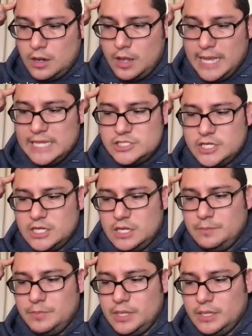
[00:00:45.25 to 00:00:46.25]
is he going to
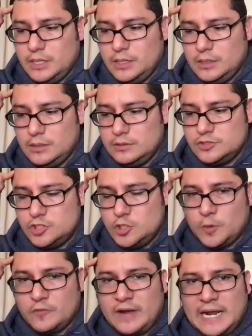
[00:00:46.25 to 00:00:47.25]
be
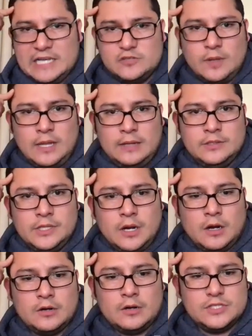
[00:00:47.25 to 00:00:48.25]
supervised while out in the
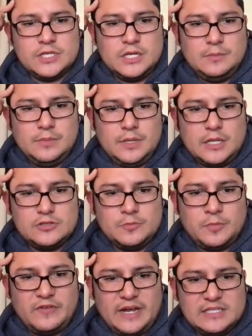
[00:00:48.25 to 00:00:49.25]
yard, or is he going to be
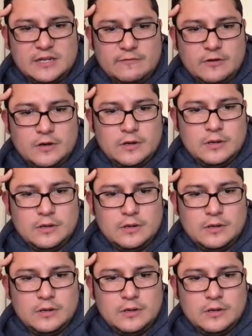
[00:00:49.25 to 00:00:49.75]
unsupervised ever?